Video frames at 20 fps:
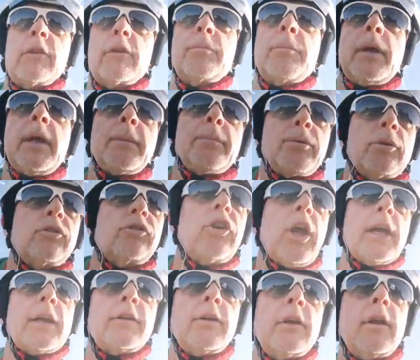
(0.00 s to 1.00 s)
it's being
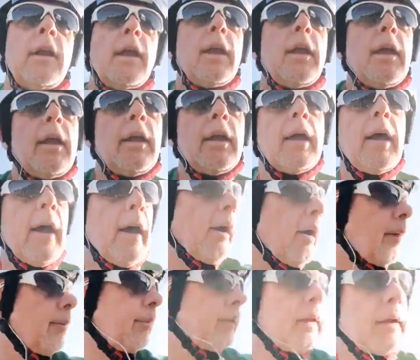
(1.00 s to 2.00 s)
projected
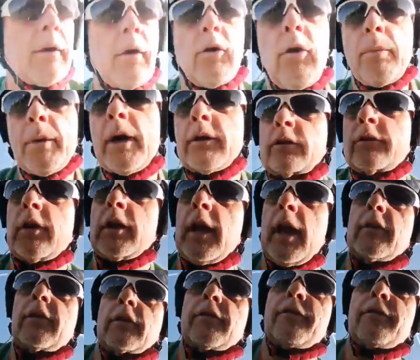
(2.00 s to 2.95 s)
almost as a